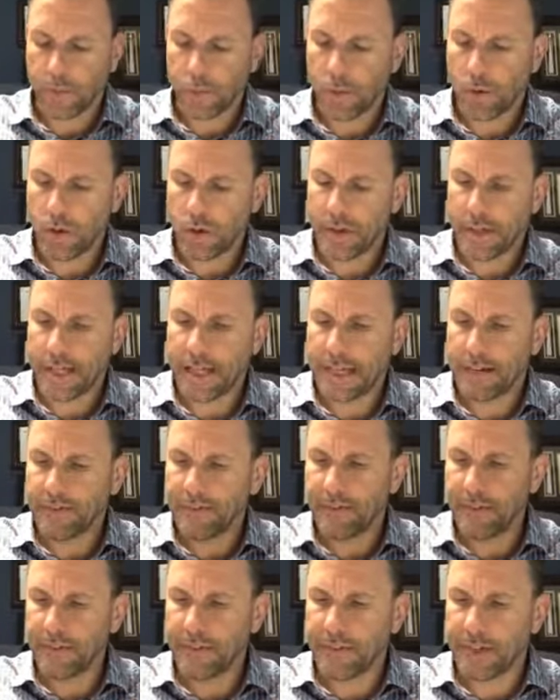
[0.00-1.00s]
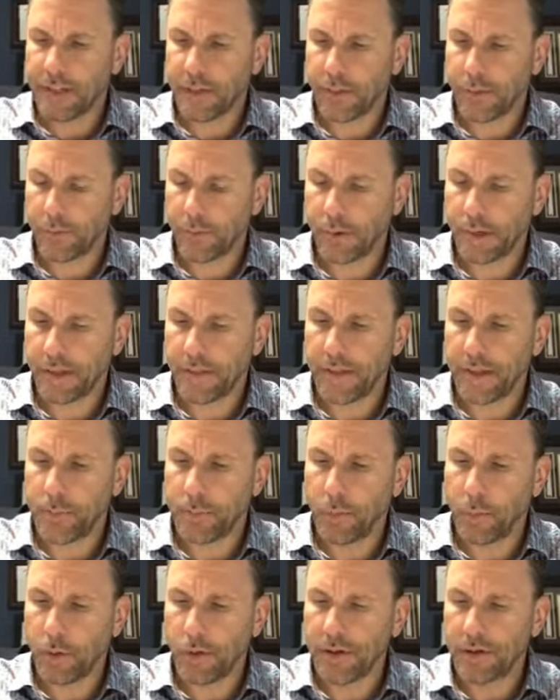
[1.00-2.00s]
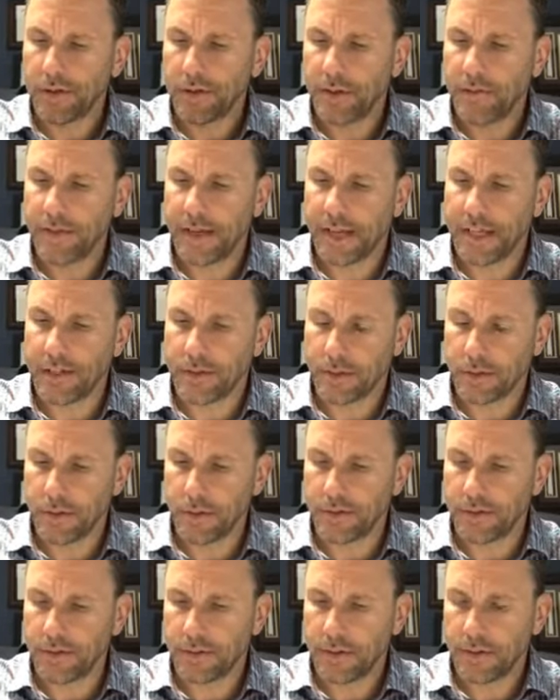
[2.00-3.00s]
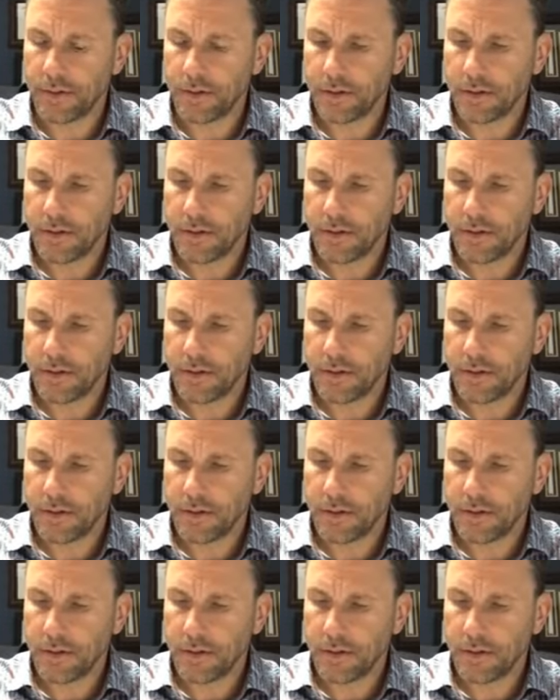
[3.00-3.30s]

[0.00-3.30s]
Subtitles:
we're looking at 53, the importance of angels.